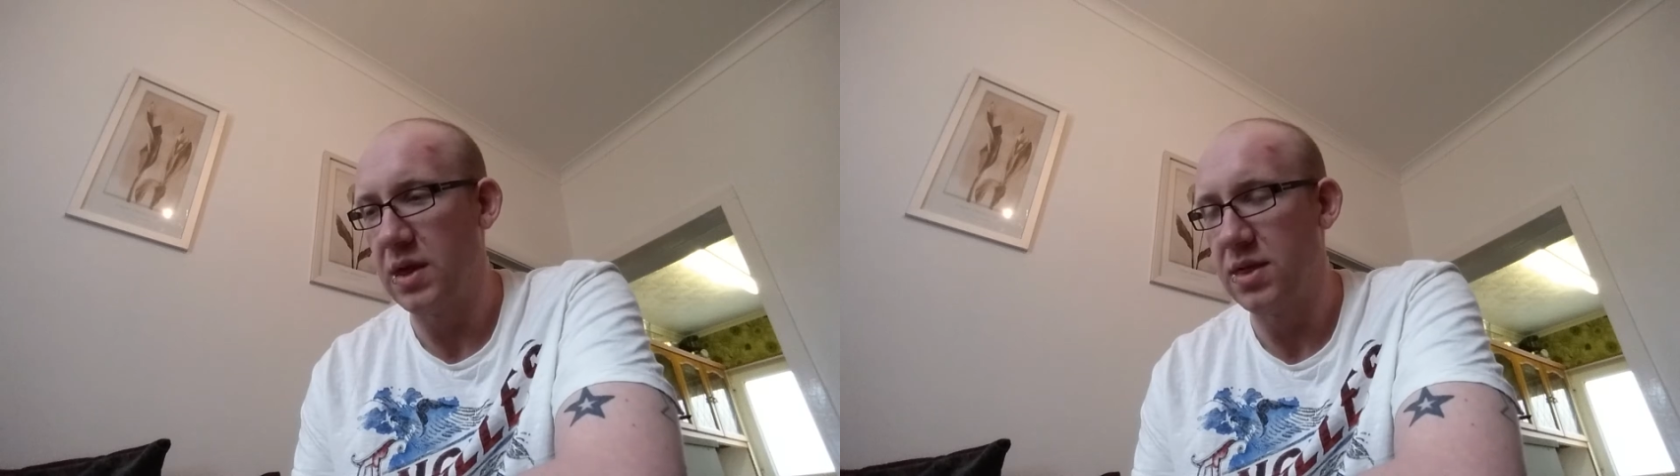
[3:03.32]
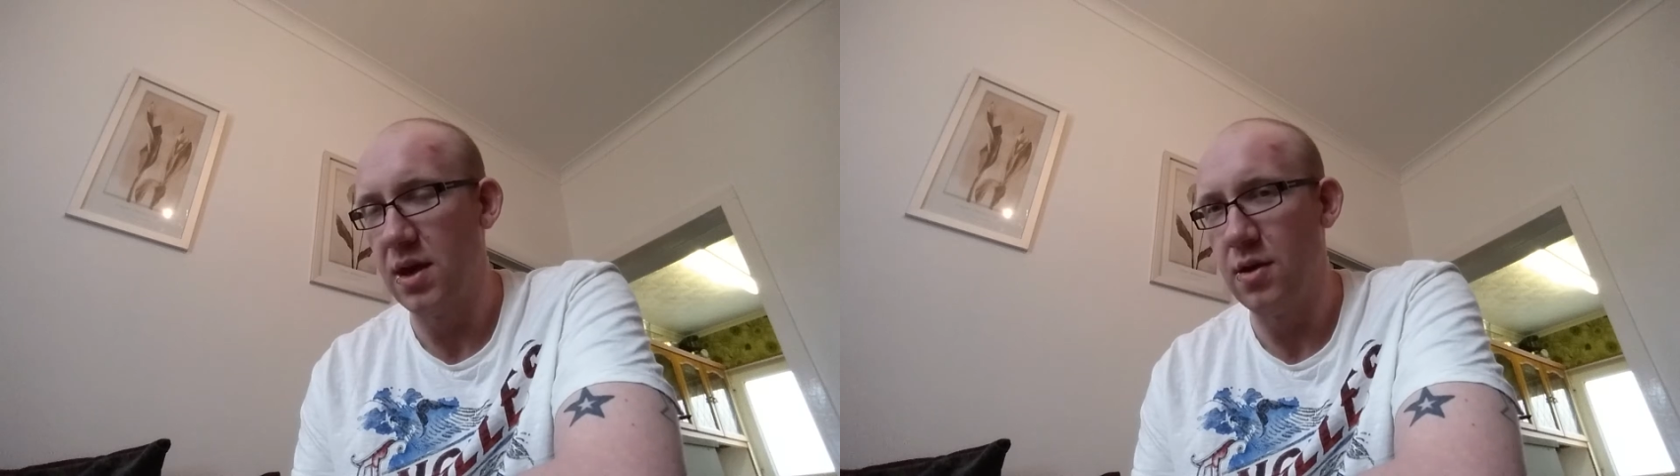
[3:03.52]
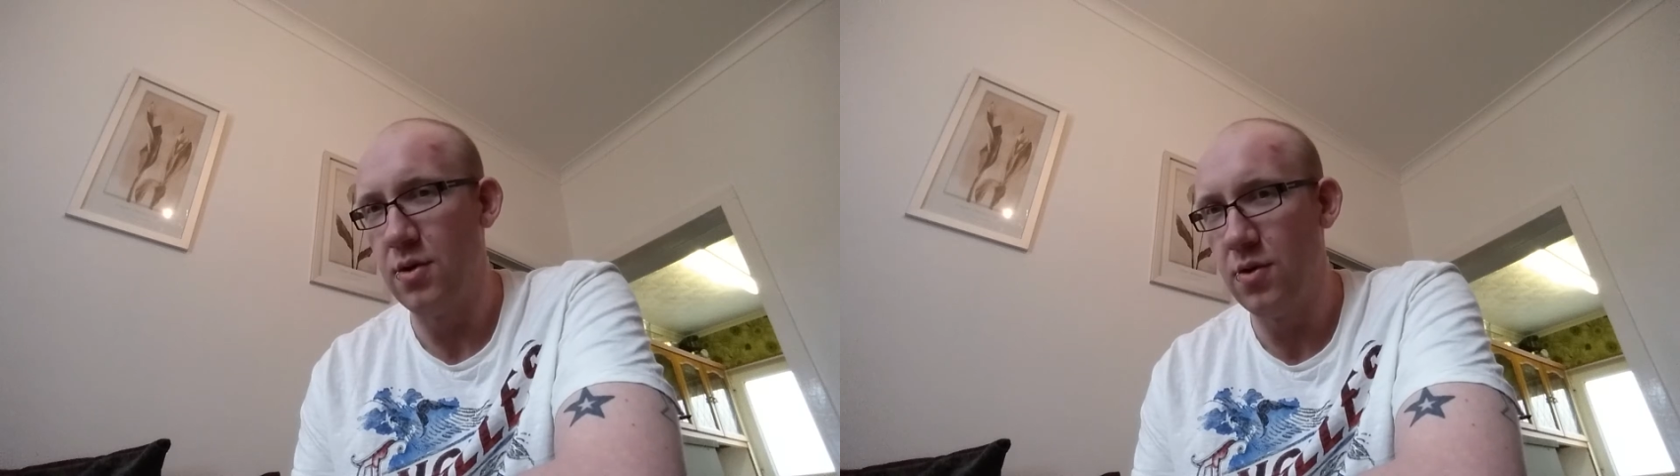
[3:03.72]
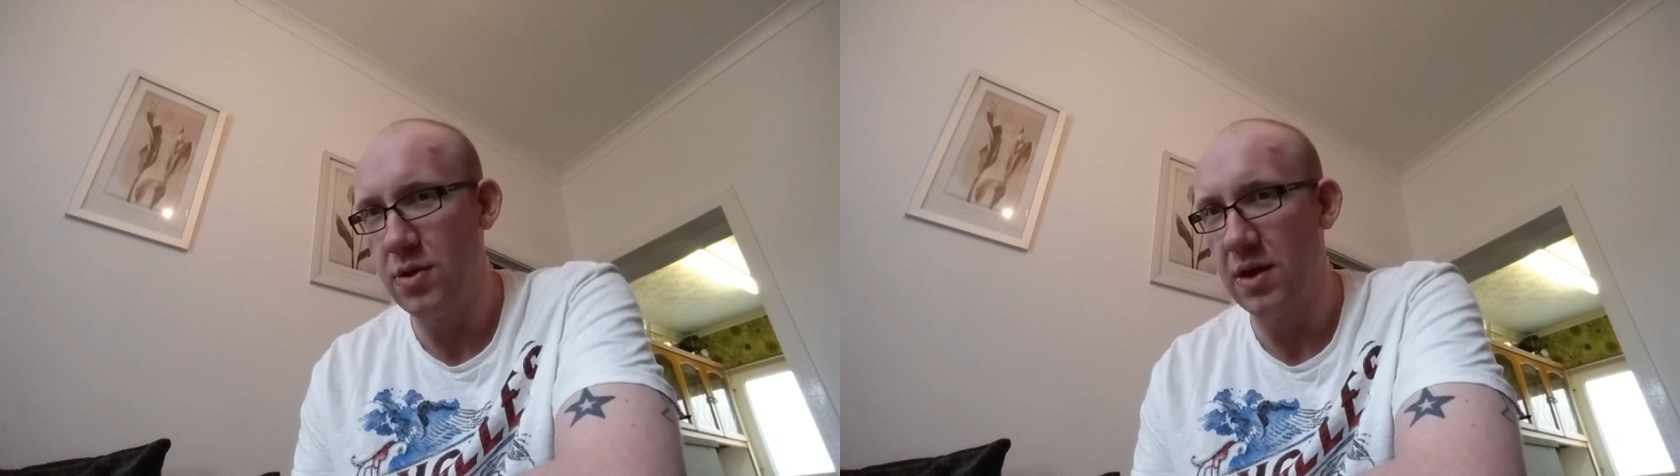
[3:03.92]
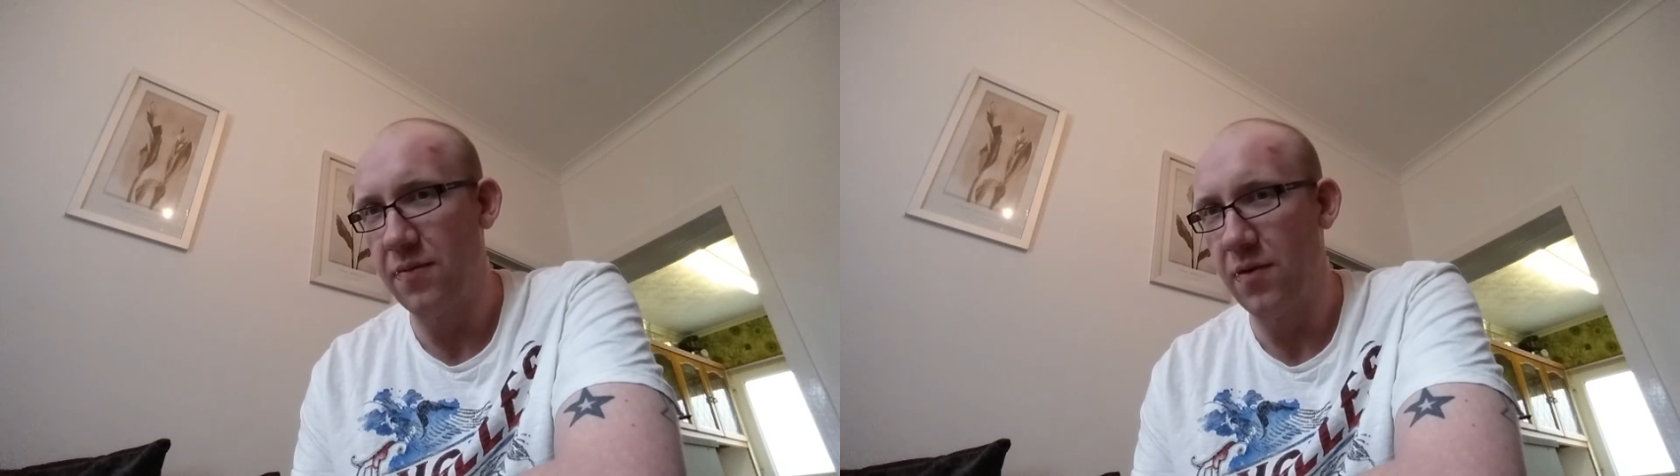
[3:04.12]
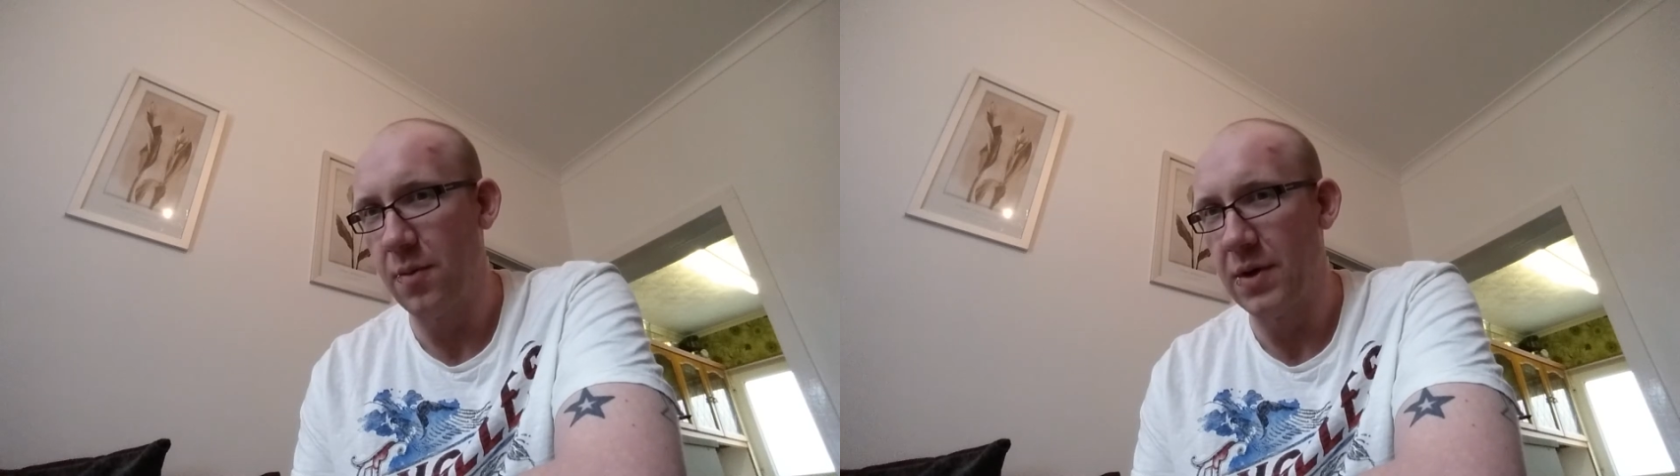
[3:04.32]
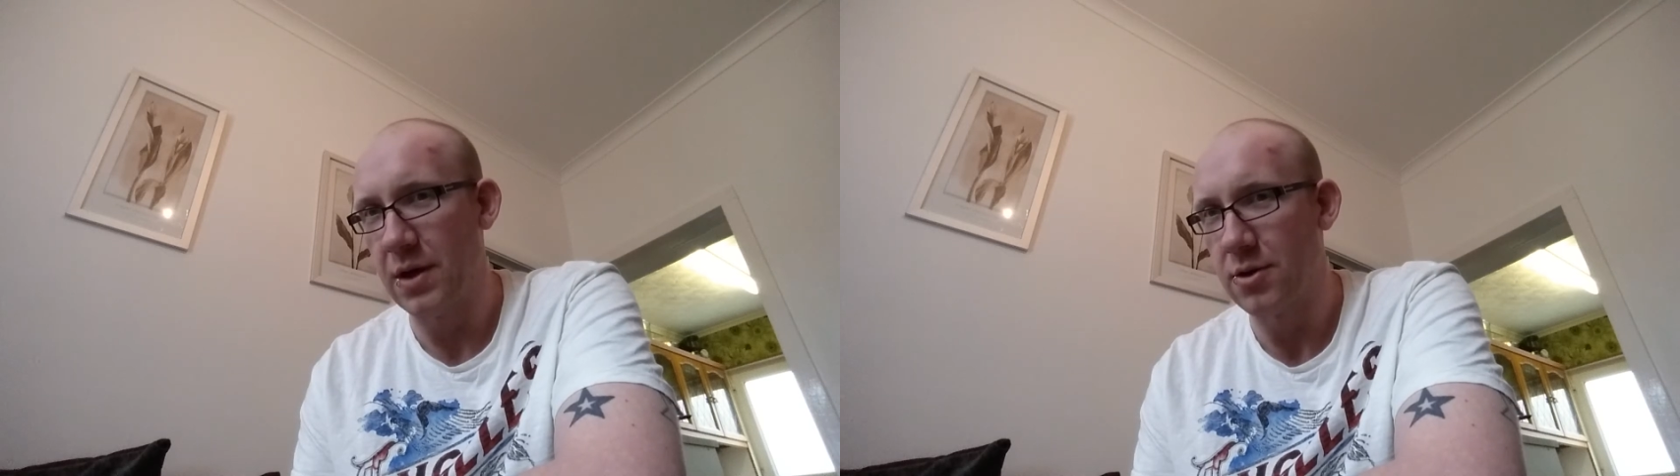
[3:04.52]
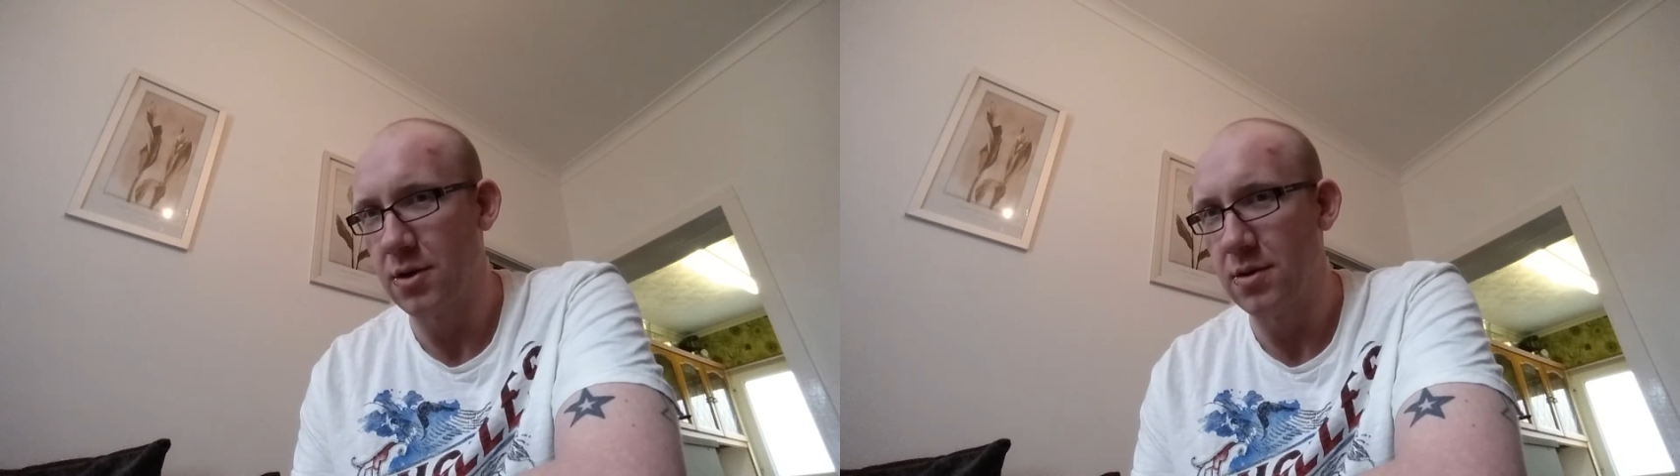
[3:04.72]
with another
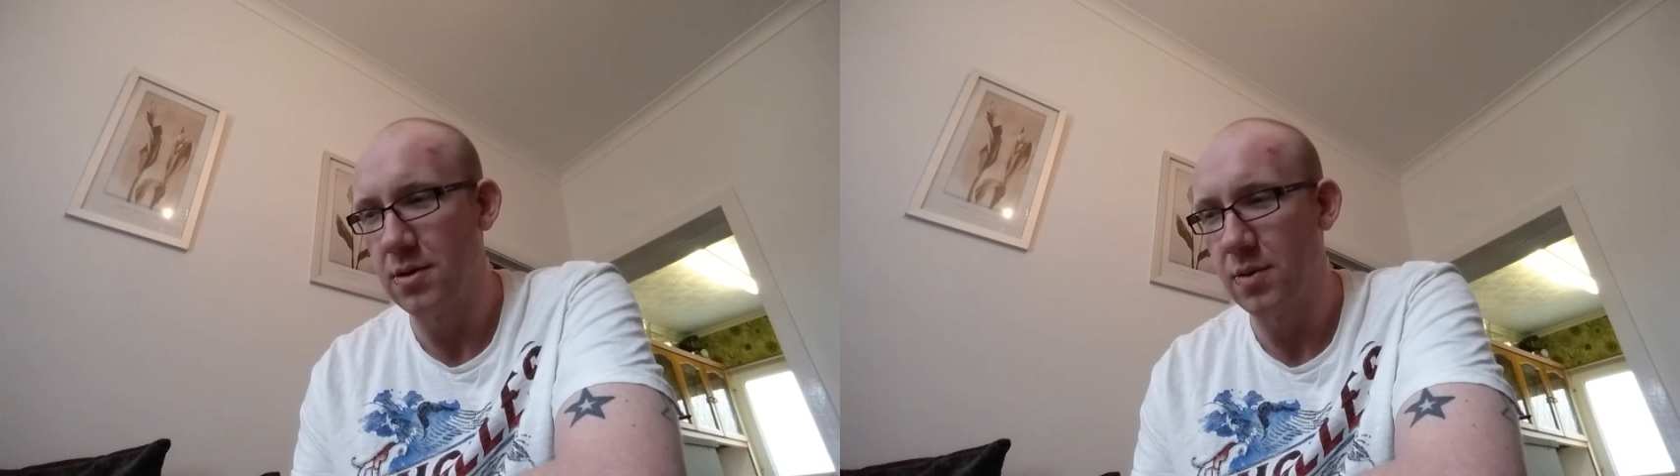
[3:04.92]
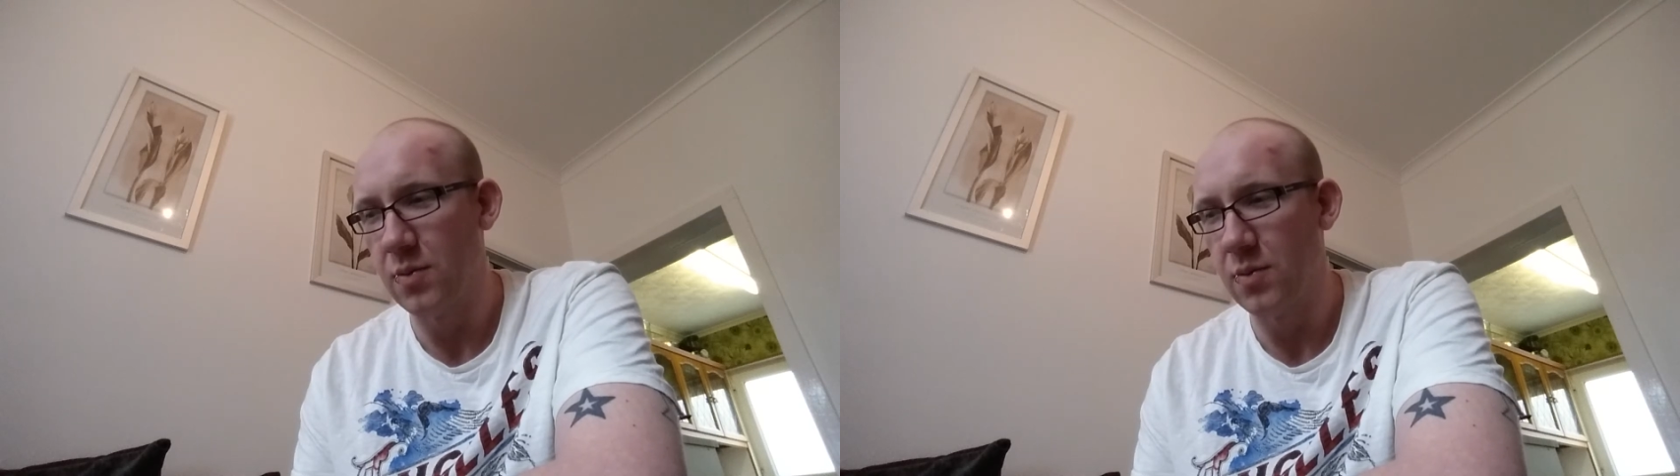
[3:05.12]
formation,